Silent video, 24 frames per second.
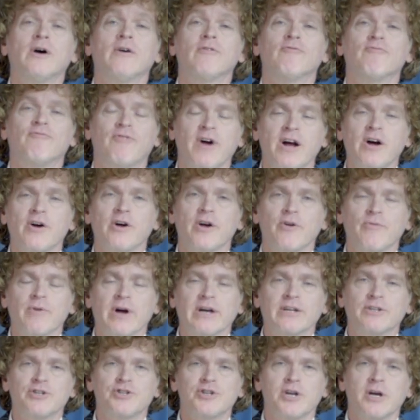very
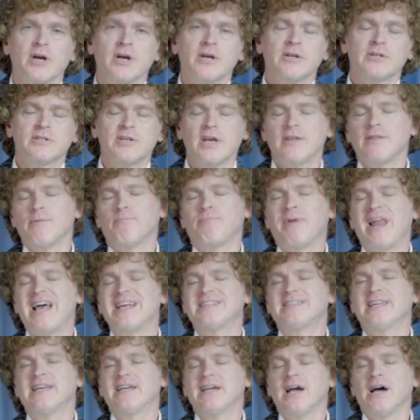rich say the
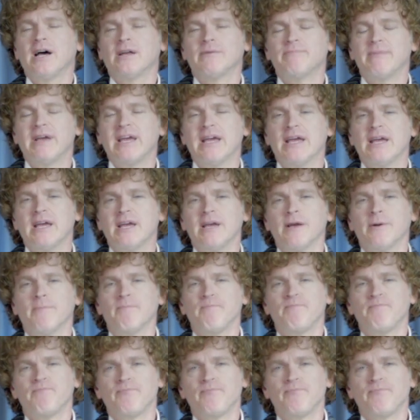blessing on me